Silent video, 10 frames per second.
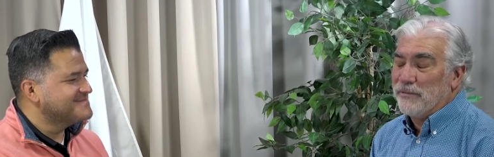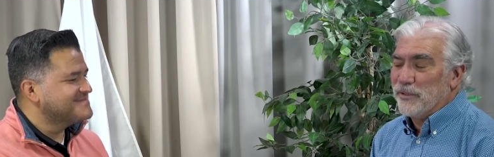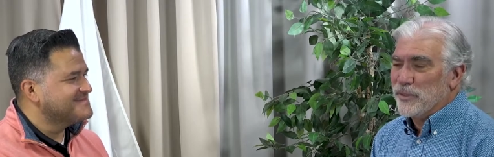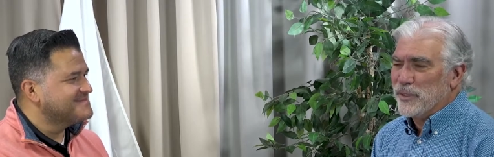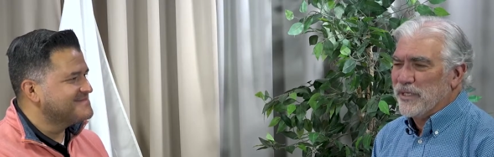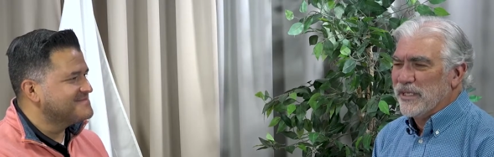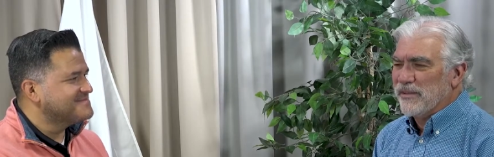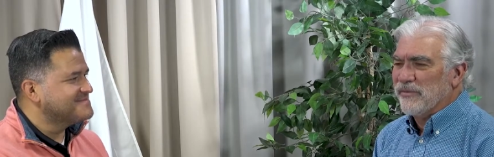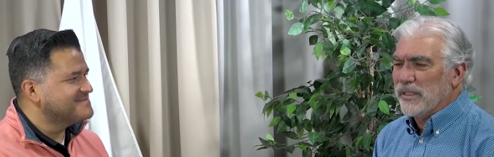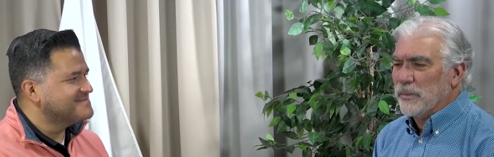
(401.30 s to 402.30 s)
Speaker 1: you should. It's
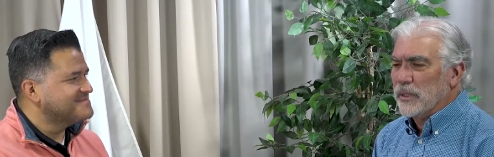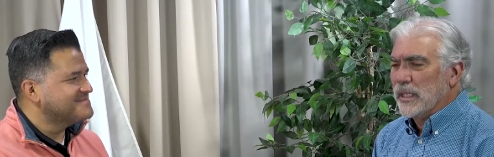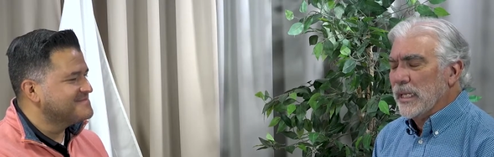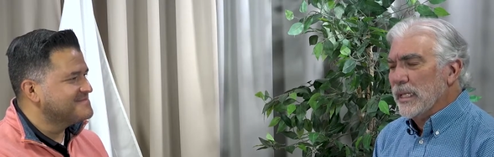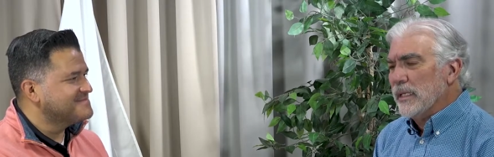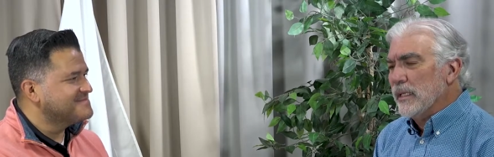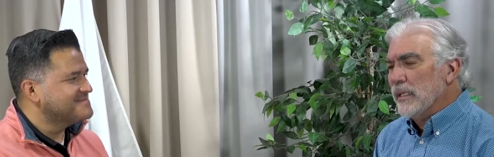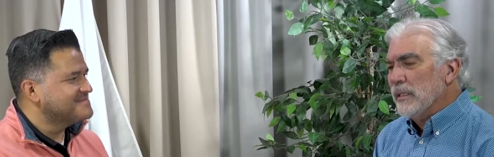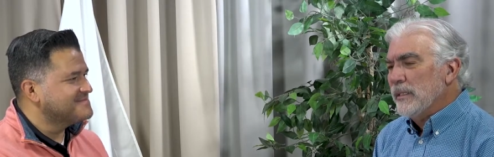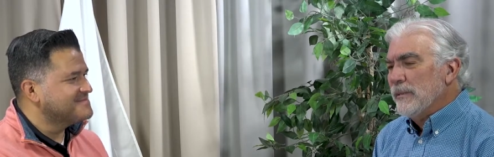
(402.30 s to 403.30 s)
a funny book. And uh,
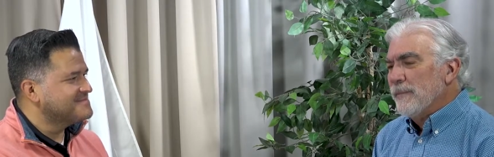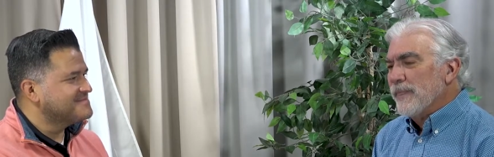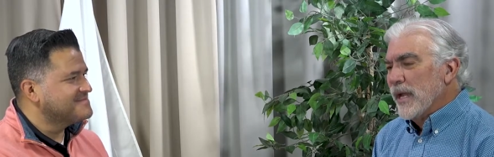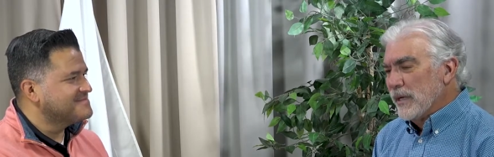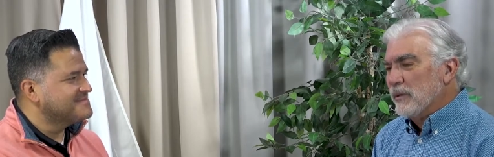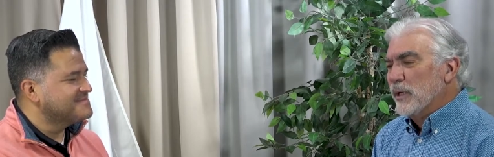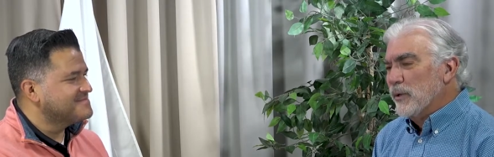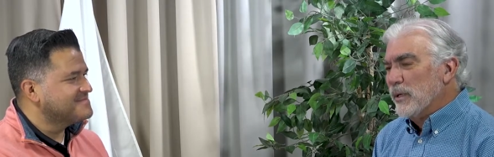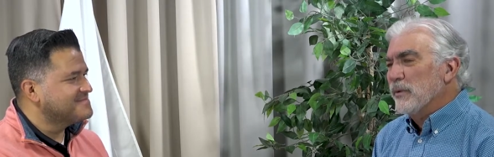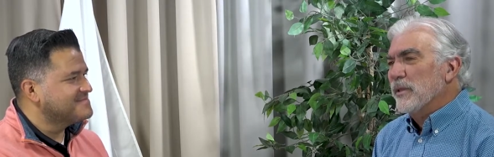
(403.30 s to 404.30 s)
I
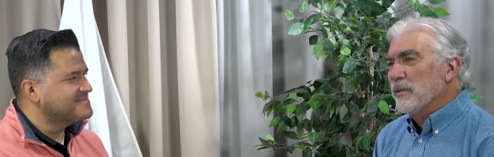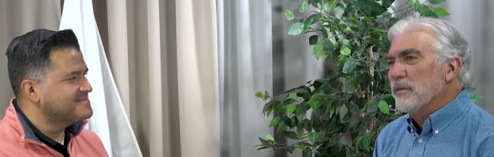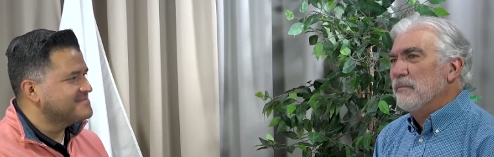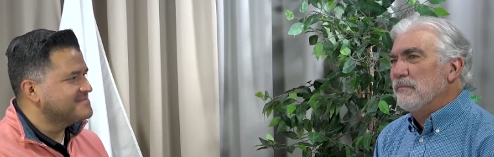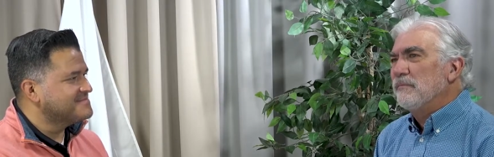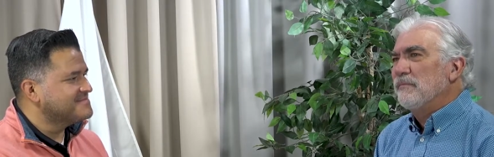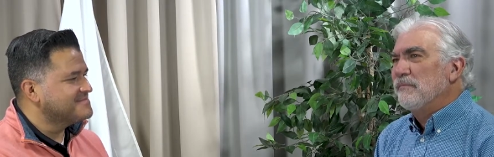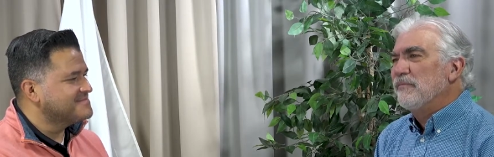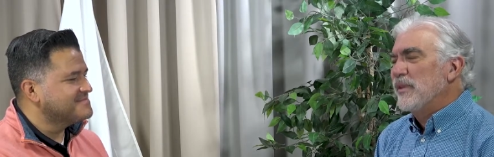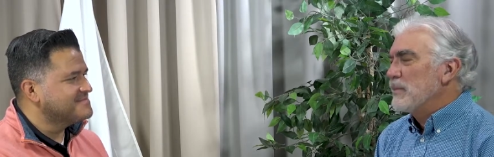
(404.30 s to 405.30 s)
agree with,
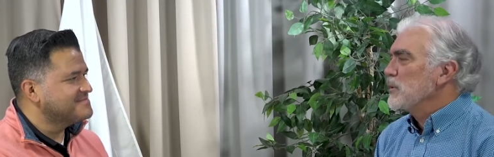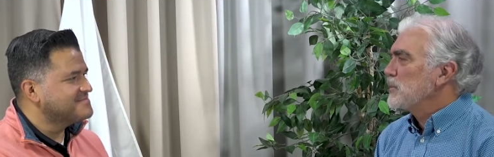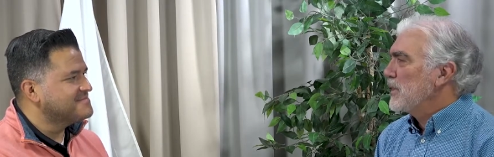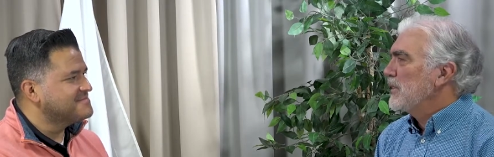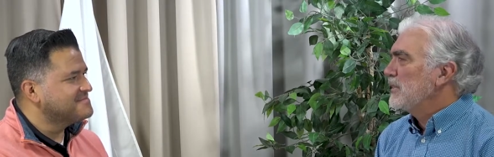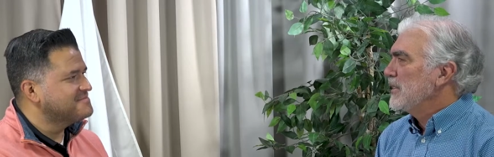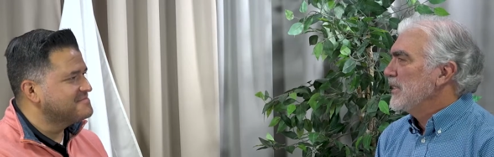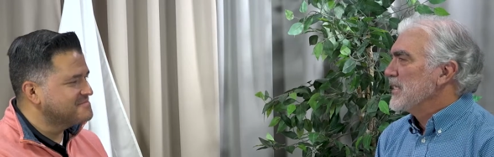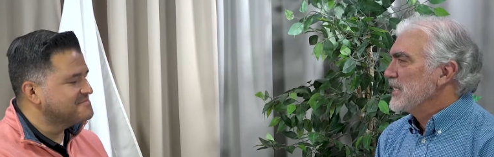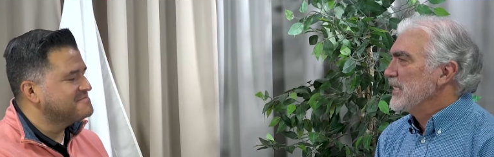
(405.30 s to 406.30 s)
for the most part, the
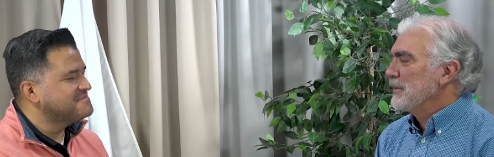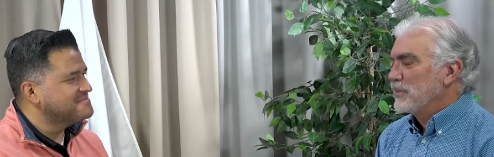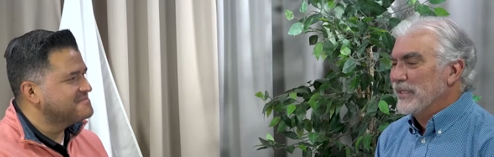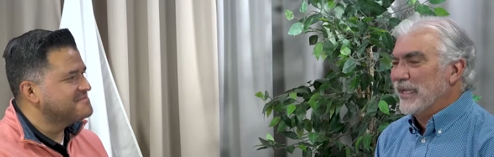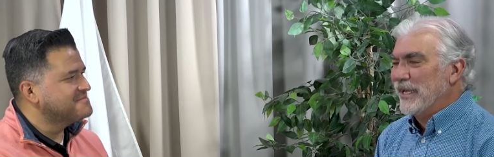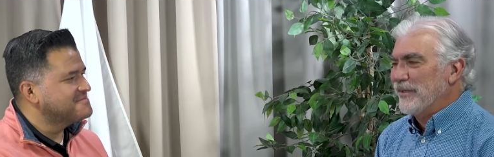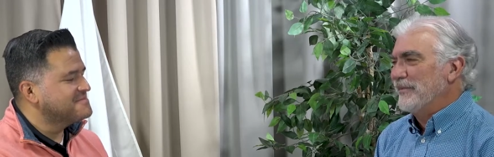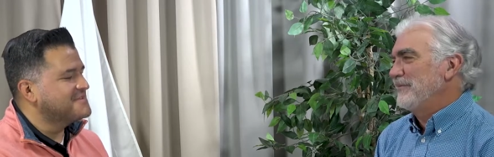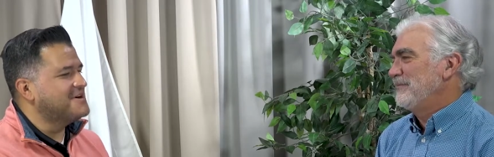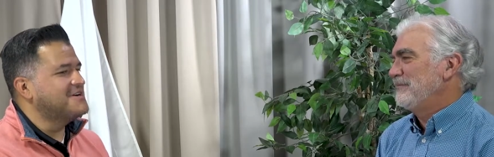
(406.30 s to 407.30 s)
list that they put together.
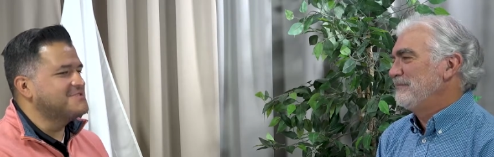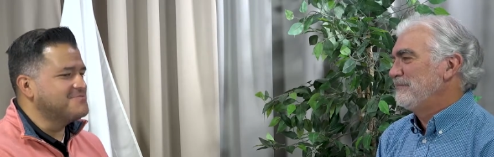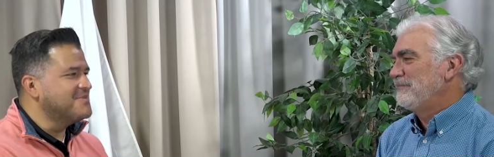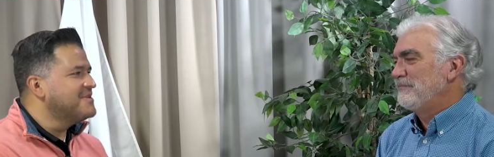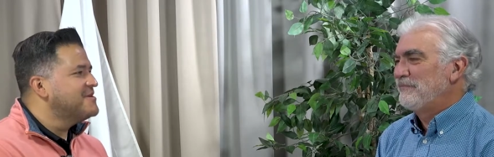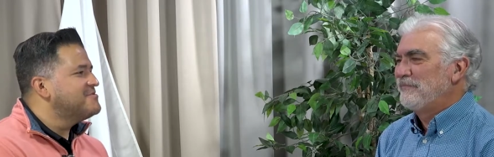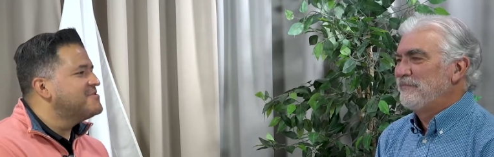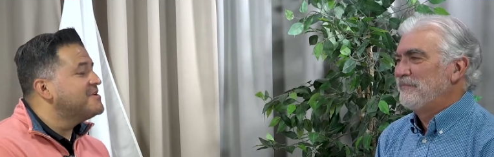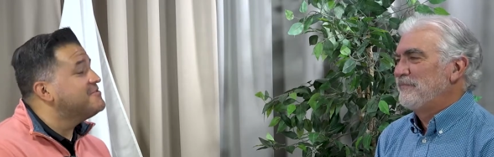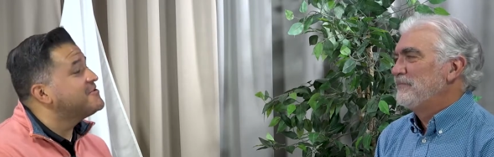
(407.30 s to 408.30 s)
Speaker 2: Awesome. Well,
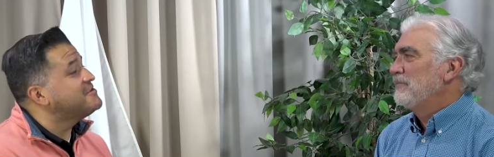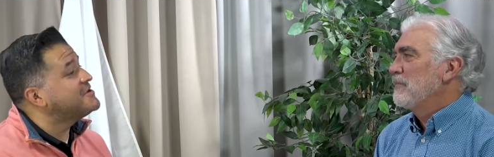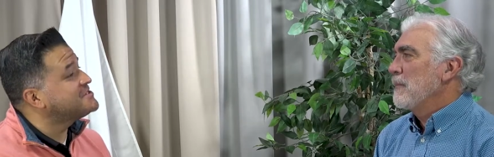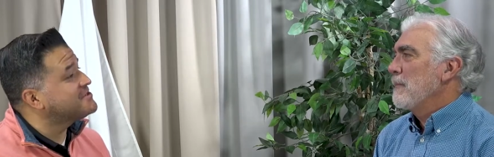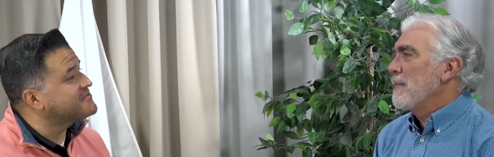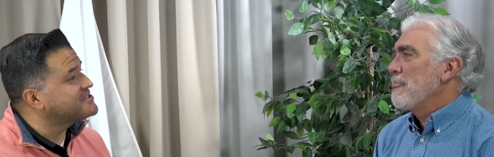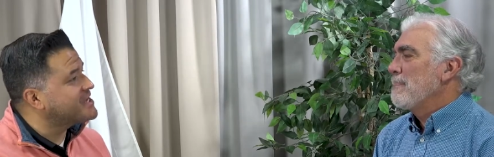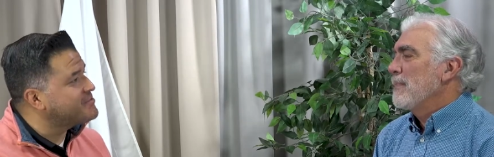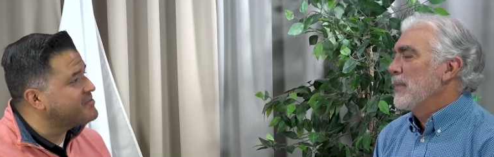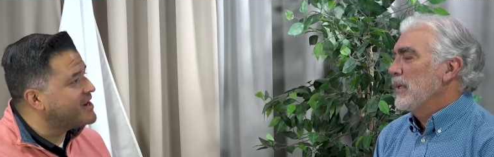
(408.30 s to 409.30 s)
thank you very much, Dirk, for
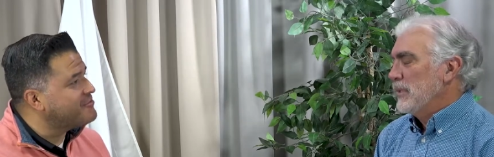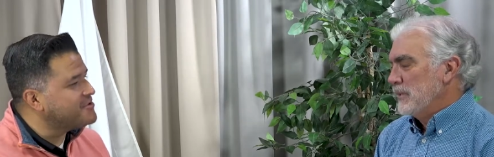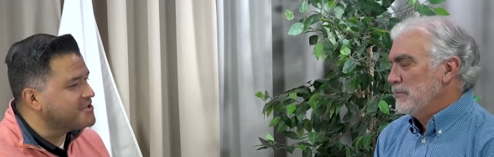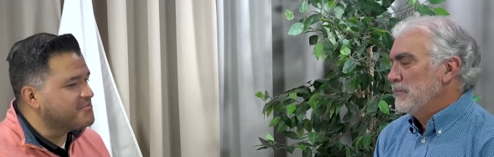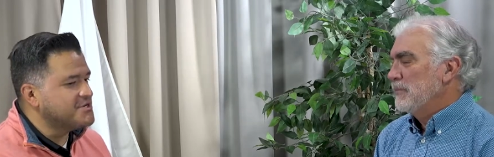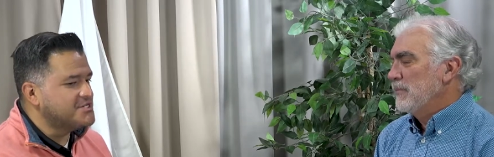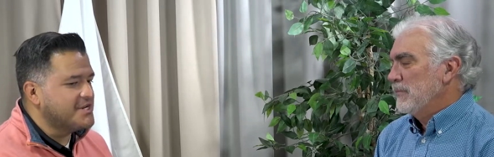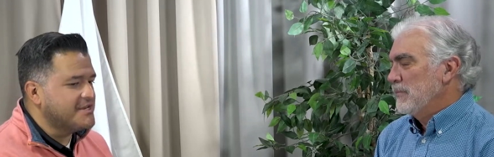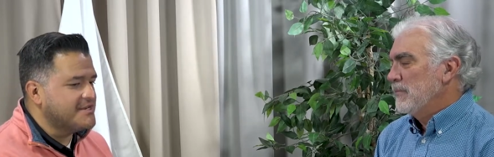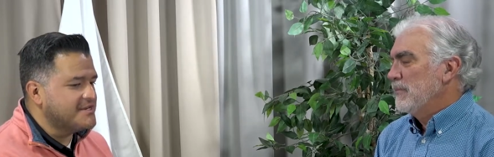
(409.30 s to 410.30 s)
stopping by. I really
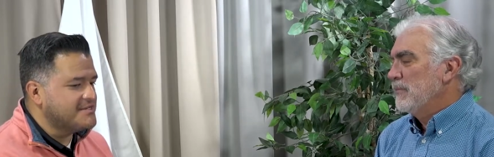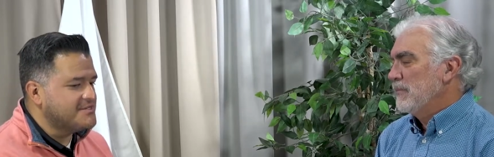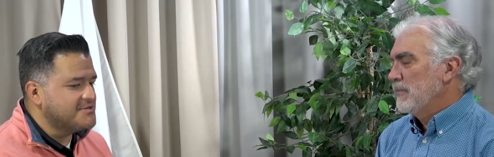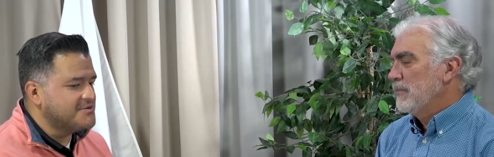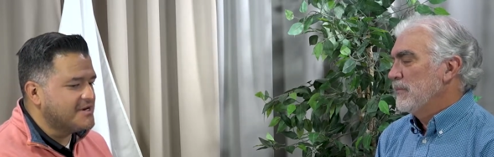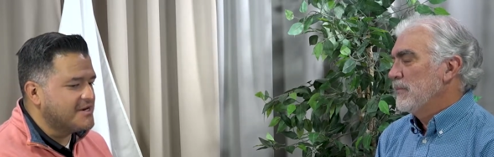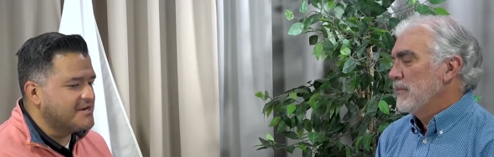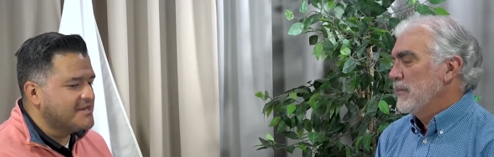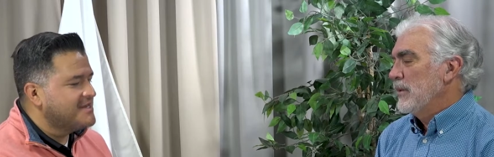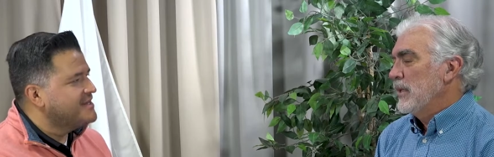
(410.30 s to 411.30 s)
appreciate getting to uh,
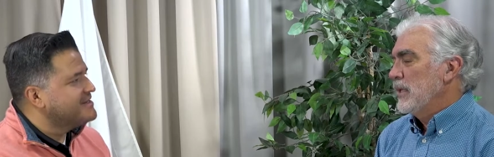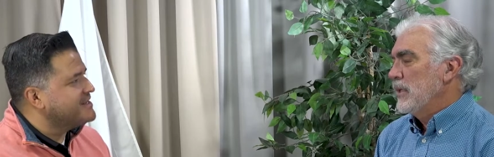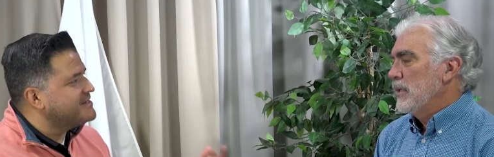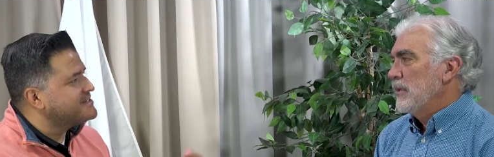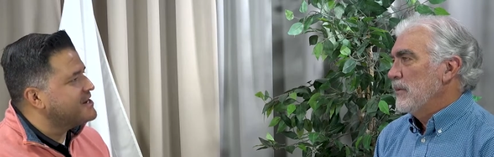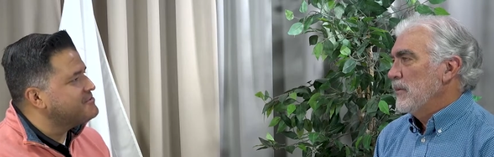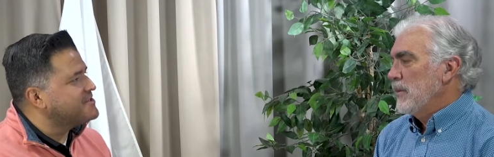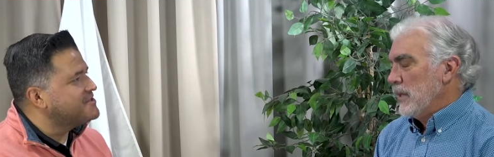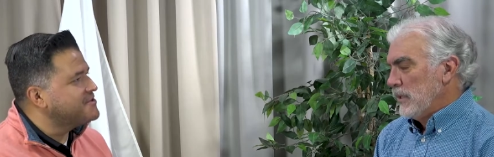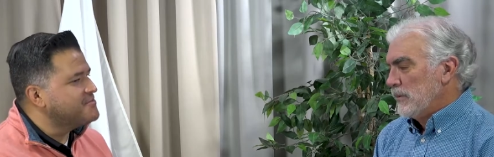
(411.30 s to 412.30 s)
getting to chat with
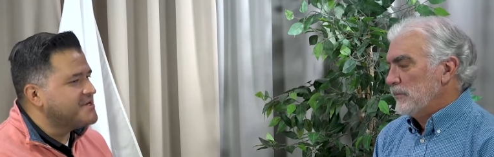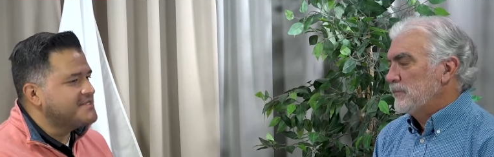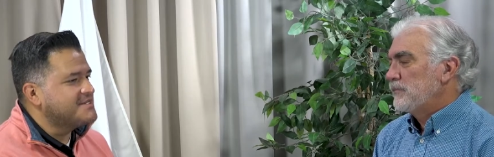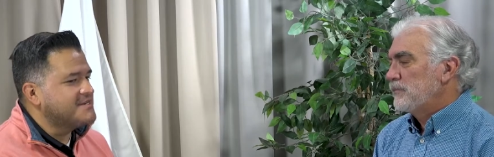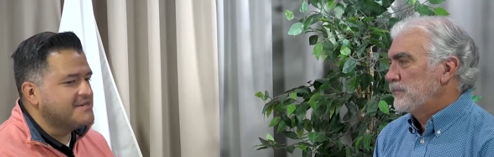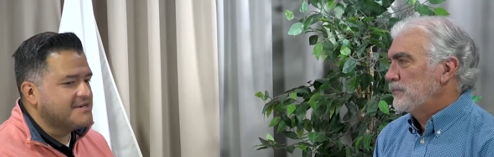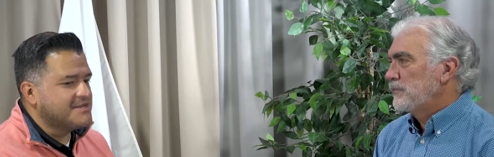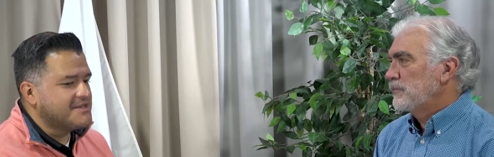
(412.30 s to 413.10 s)
you a little bit and uh,